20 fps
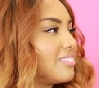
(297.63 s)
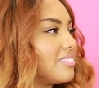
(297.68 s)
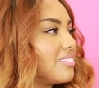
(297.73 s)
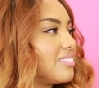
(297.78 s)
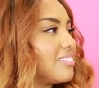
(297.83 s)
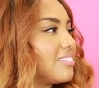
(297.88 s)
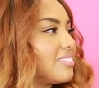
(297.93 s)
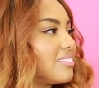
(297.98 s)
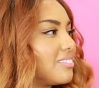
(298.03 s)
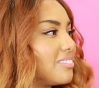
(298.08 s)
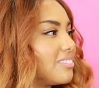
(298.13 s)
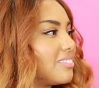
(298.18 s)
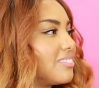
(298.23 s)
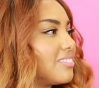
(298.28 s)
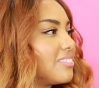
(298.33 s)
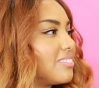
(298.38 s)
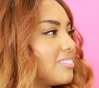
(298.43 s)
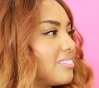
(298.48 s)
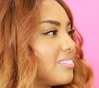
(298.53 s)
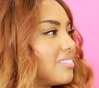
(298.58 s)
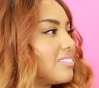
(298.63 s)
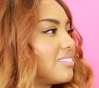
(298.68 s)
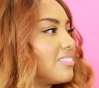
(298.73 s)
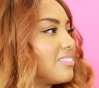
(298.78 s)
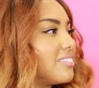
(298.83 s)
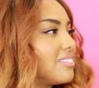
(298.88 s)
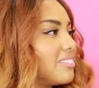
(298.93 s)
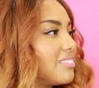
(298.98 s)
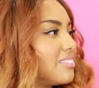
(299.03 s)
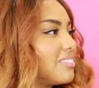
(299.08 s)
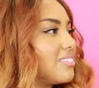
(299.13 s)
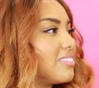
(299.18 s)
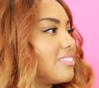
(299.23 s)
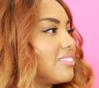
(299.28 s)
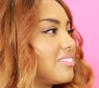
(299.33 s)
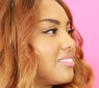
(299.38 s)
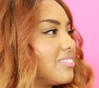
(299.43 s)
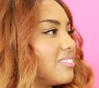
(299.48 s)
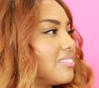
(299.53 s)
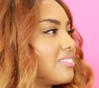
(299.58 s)

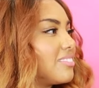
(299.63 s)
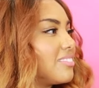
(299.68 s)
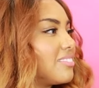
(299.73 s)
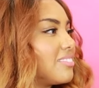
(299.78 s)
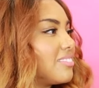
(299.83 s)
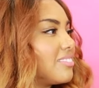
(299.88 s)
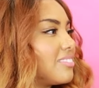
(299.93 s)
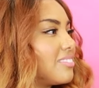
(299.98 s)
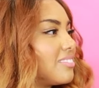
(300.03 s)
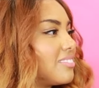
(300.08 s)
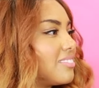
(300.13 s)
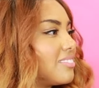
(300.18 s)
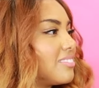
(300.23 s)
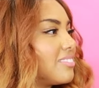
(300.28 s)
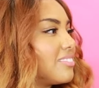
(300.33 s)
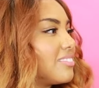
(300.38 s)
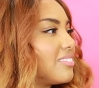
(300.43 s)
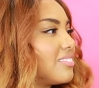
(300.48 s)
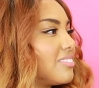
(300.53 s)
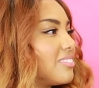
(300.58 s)
(not speaking)